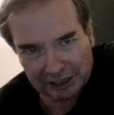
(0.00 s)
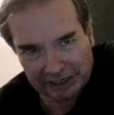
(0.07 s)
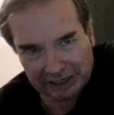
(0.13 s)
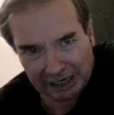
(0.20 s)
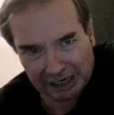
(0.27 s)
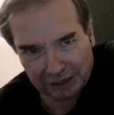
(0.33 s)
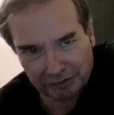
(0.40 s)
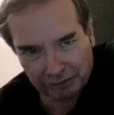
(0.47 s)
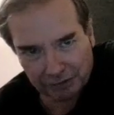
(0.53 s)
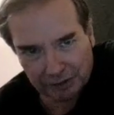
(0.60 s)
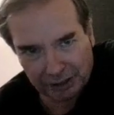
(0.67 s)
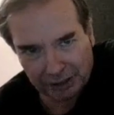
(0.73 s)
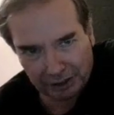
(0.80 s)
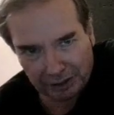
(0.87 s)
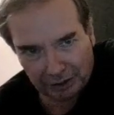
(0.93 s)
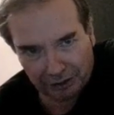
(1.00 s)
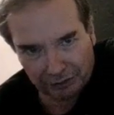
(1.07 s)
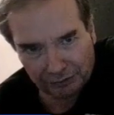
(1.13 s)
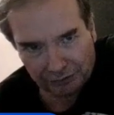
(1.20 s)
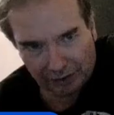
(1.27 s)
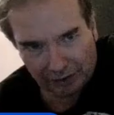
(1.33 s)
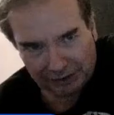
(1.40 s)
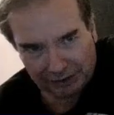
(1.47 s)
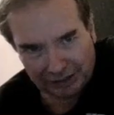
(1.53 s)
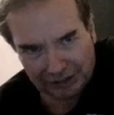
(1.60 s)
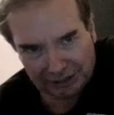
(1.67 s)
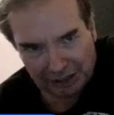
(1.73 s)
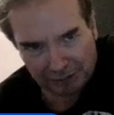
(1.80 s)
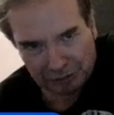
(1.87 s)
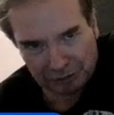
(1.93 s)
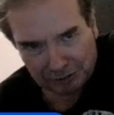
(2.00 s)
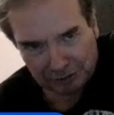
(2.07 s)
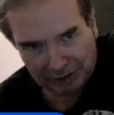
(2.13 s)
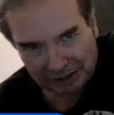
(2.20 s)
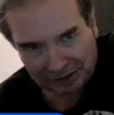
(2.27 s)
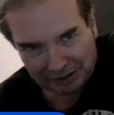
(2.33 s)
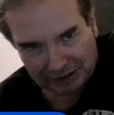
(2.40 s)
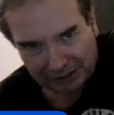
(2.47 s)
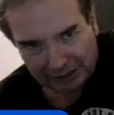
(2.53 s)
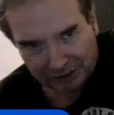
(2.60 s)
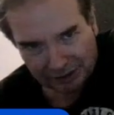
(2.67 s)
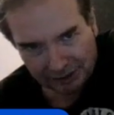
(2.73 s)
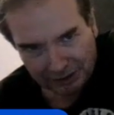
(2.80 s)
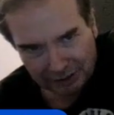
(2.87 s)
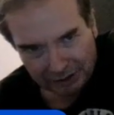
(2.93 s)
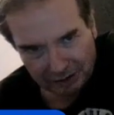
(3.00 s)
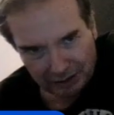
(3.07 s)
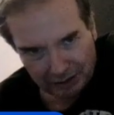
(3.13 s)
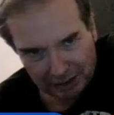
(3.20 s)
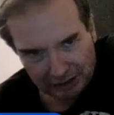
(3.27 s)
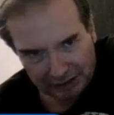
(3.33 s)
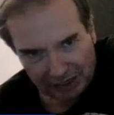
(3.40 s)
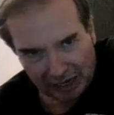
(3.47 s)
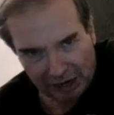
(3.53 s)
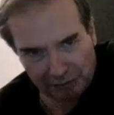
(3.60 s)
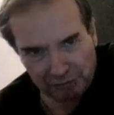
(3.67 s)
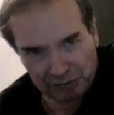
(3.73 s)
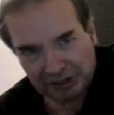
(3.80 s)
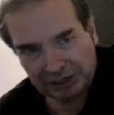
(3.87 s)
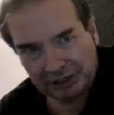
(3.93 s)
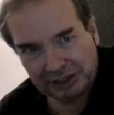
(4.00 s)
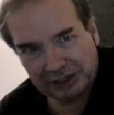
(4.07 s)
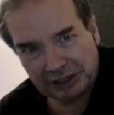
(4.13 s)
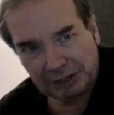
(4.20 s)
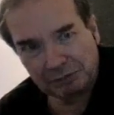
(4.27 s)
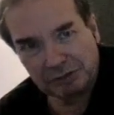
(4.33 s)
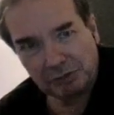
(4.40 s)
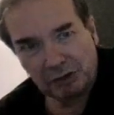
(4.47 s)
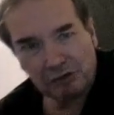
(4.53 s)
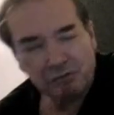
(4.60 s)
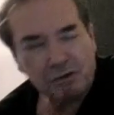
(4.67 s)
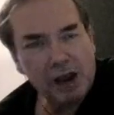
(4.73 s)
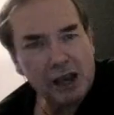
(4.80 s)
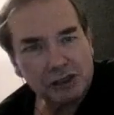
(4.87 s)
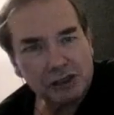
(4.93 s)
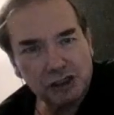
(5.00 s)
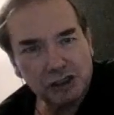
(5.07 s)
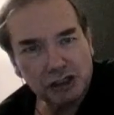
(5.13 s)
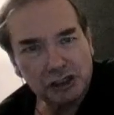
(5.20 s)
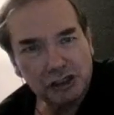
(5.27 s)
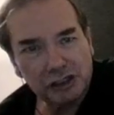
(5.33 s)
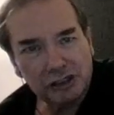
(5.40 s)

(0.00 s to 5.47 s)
category as AEW does now. That everything seems to be rushed.